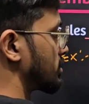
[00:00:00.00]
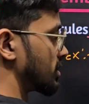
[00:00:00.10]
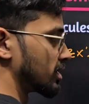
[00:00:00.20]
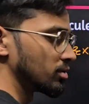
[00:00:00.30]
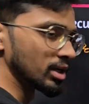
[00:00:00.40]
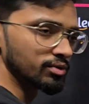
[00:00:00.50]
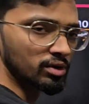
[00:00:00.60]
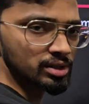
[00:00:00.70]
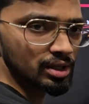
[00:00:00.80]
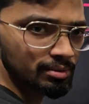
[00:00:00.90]
C2H4
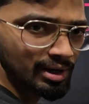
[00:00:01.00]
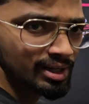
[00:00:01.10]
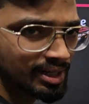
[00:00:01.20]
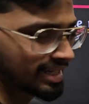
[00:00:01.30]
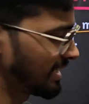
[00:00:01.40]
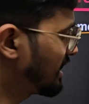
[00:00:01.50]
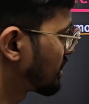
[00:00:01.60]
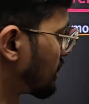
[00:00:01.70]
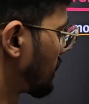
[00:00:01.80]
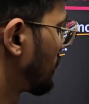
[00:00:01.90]
is nothing but
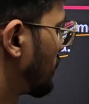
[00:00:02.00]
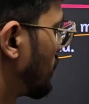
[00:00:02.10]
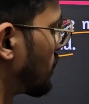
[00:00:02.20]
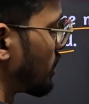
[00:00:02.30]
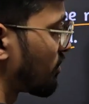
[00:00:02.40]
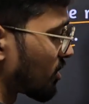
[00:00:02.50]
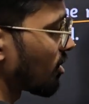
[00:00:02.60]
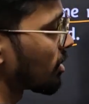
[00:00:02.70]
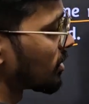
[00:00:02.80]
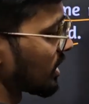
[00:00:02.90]
ethene. If we talk
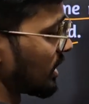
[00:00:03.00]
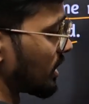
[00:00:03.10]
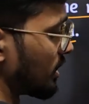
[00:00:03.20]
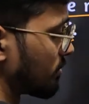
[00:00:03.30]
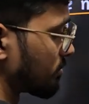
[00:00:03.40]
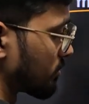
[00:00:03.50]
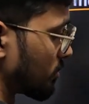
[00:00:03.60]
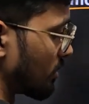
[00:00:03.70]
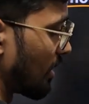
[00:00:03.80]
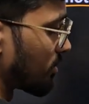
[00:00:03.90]
about ethene,
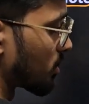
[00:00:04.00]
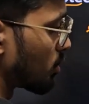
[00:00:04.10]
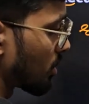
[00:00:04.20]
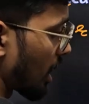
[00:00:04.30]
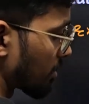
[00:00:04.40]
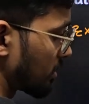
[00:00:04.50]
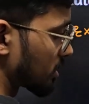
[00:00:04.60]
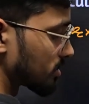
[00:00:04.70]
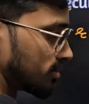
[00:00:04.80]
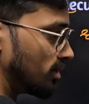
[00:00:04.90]
we have 2
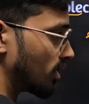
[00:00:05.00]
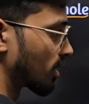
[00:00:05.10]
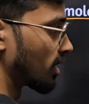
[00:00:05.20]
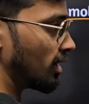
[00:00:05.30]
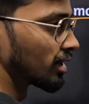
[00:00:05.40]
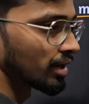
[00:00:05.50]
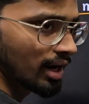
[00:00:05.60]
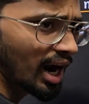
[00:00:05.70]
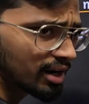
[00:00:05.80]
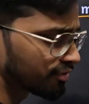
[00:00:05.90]
carbons
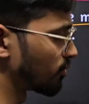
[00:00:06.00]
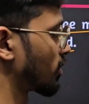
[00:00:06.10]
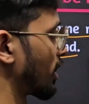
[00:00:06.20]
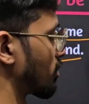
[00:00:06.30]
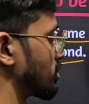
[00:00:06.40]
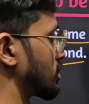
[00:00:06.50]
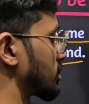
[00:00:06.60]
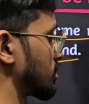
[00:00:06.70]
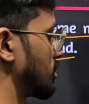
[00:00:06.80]
and 4 hydrogens.